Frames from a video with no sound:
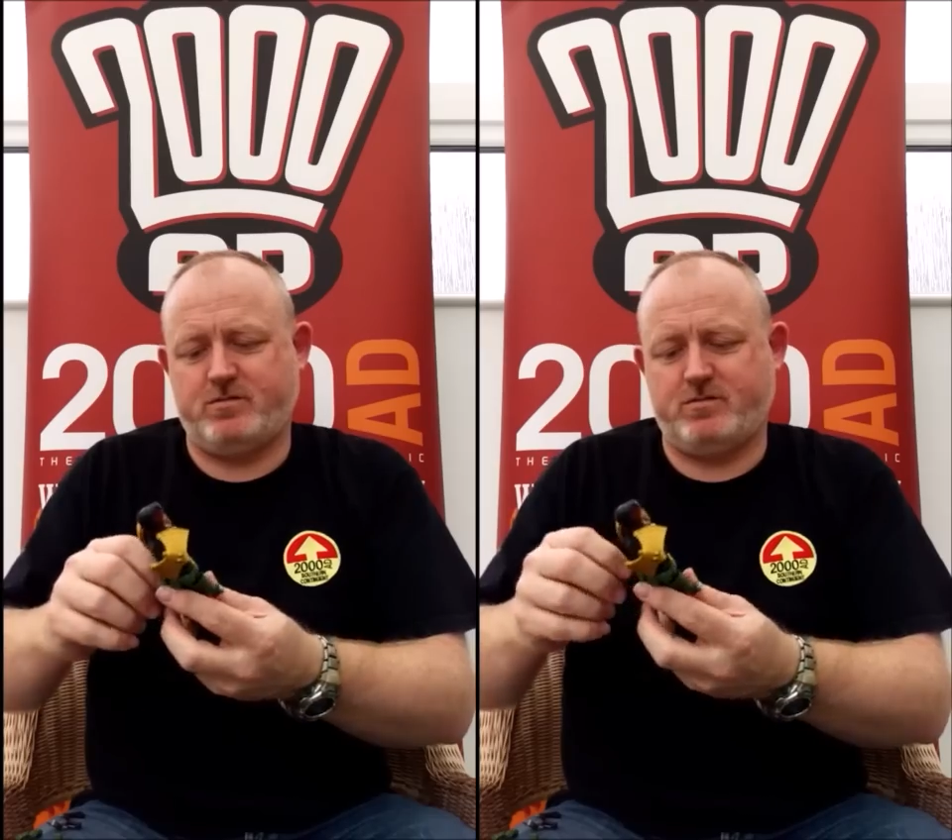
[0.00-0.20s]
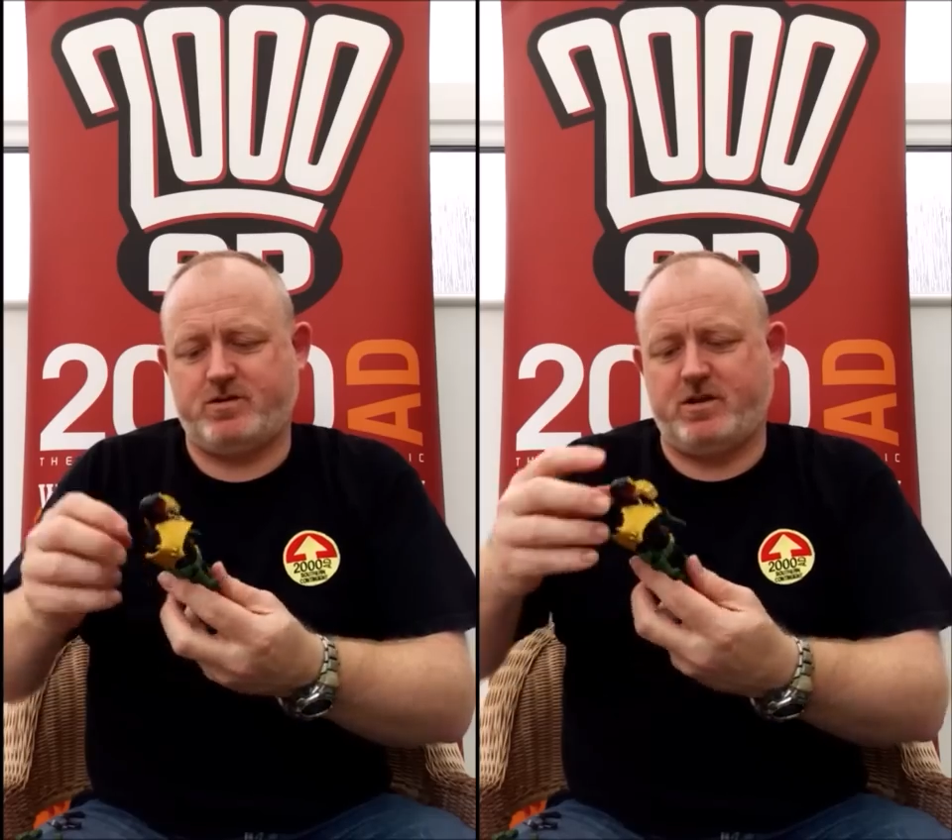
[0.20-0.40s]

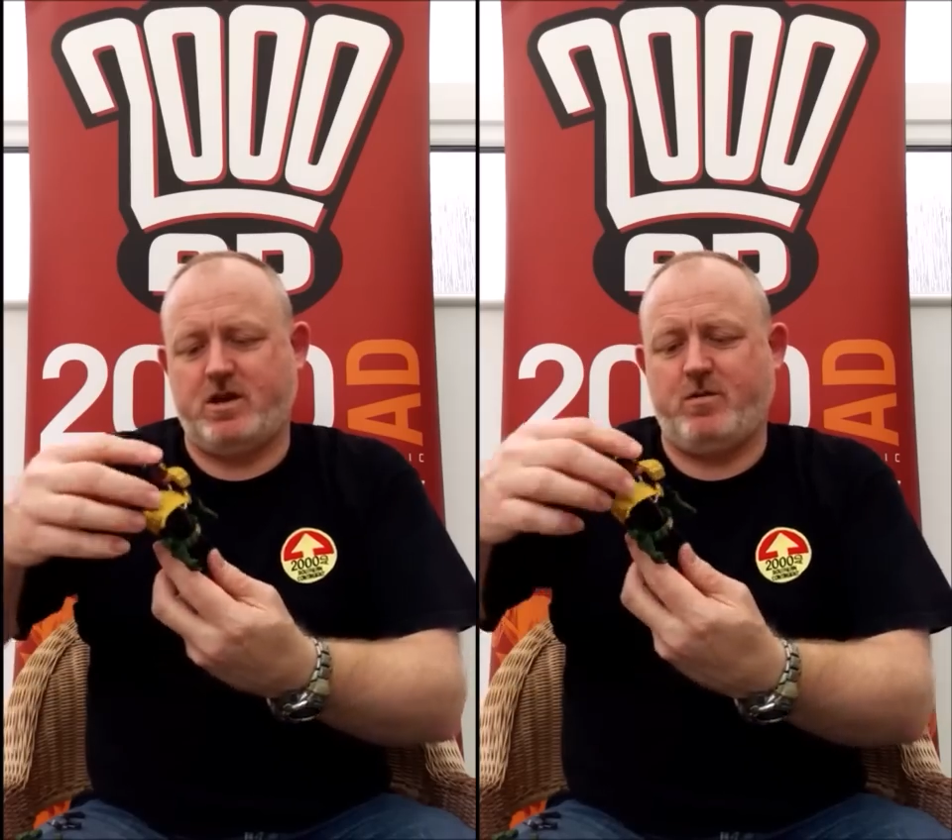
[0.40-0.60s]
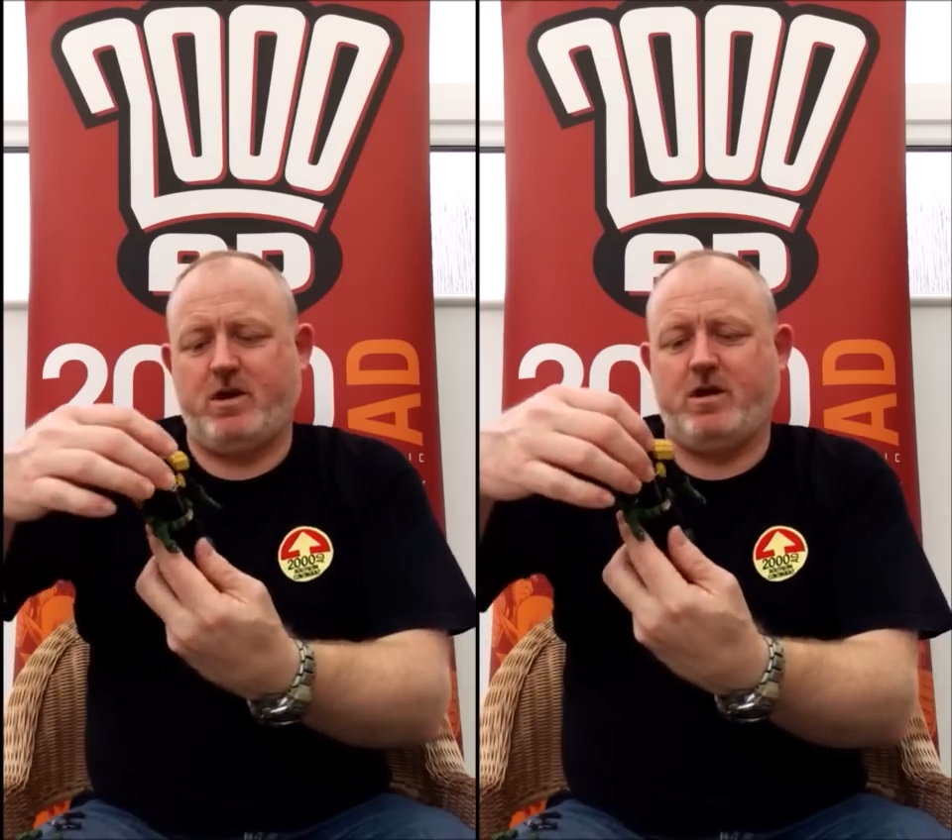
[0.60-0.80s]
So
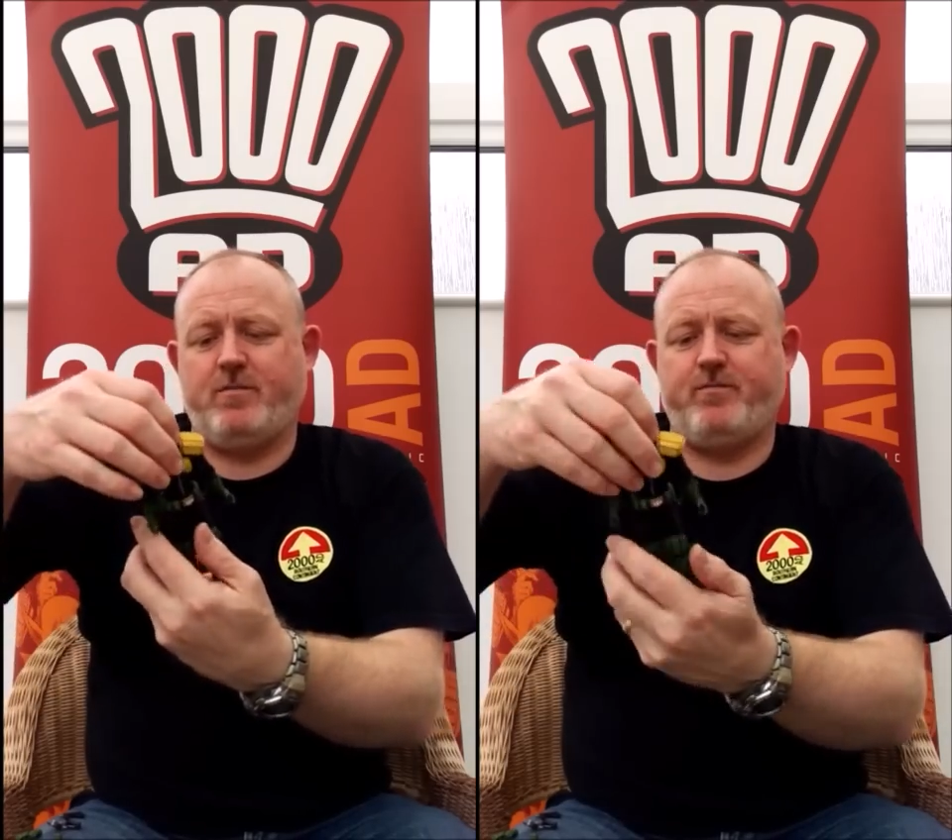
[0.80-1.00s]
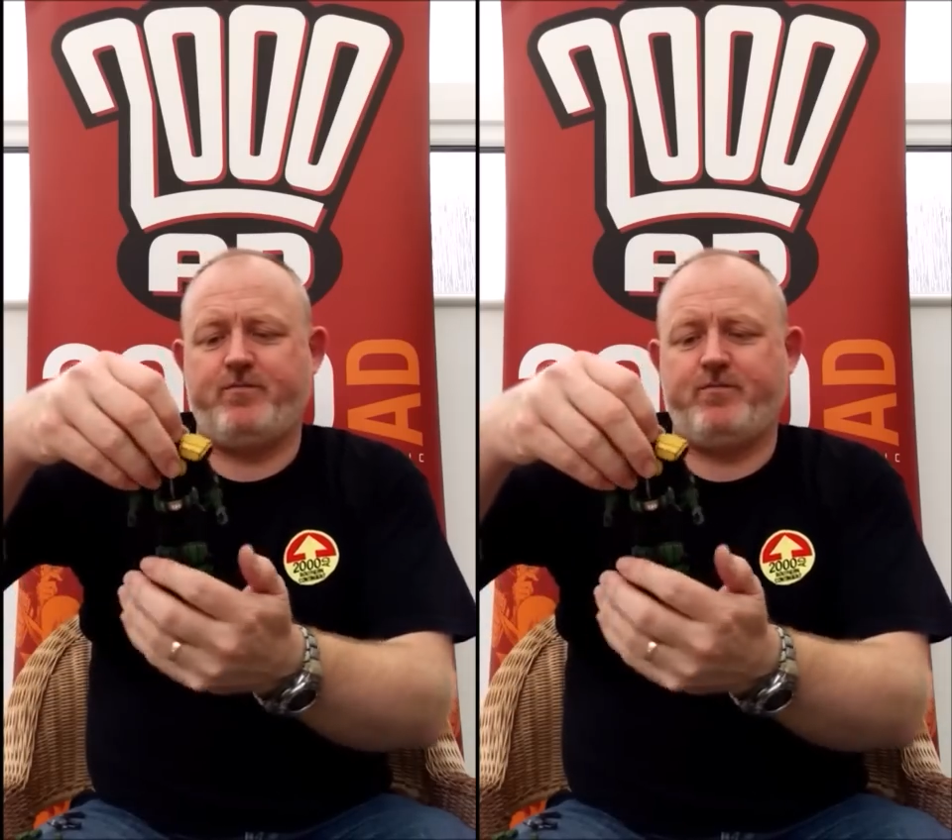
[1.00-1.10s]
there we are.